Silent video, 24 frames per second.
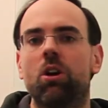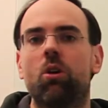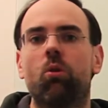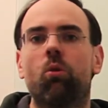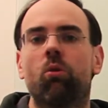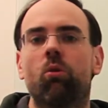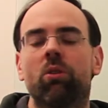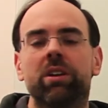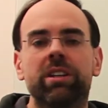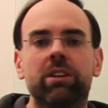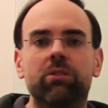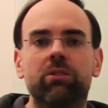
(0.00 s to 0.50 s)

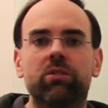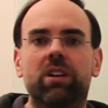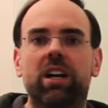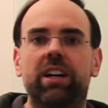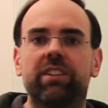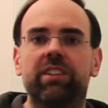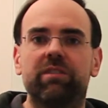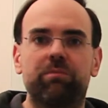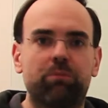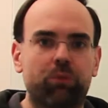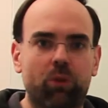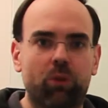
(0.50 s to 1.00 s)
or any other kind
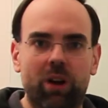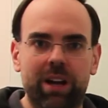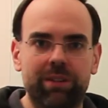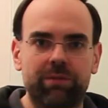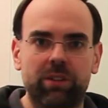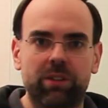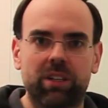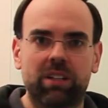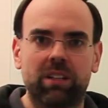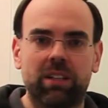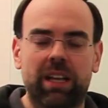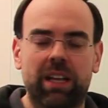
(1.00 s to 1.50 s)
of
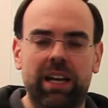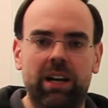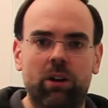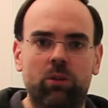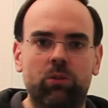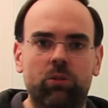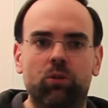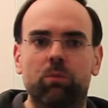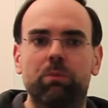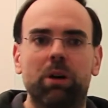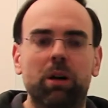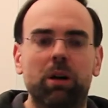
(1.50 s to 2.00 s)
private cloud
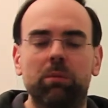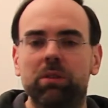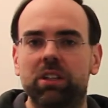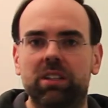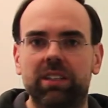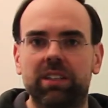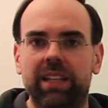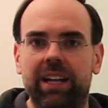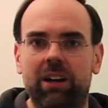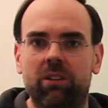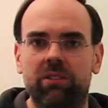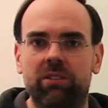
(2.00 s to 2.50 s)
or public
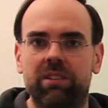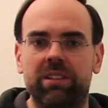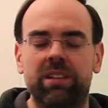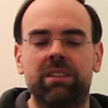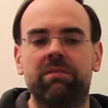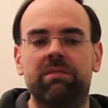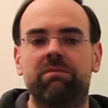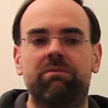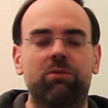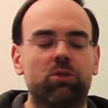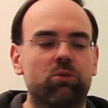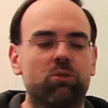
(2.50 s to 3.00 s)
cloud
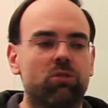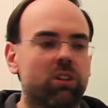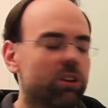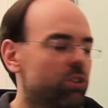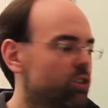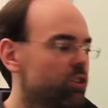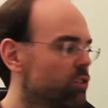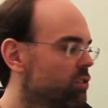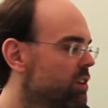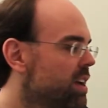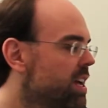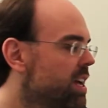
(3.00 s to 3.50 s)

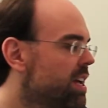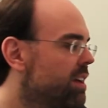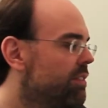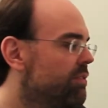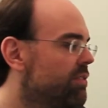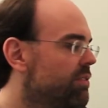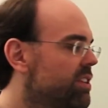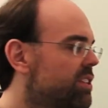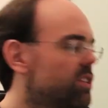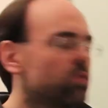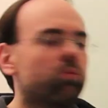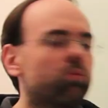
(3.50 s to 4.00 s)
infrastructure,
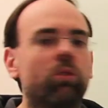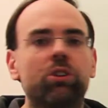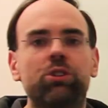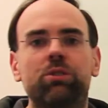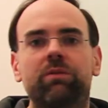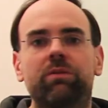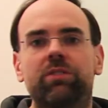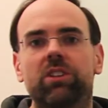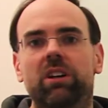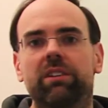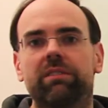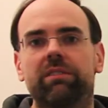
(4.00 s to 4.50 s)
this is what you've
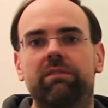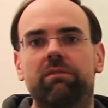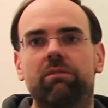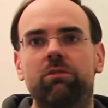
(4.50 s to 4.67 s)
done.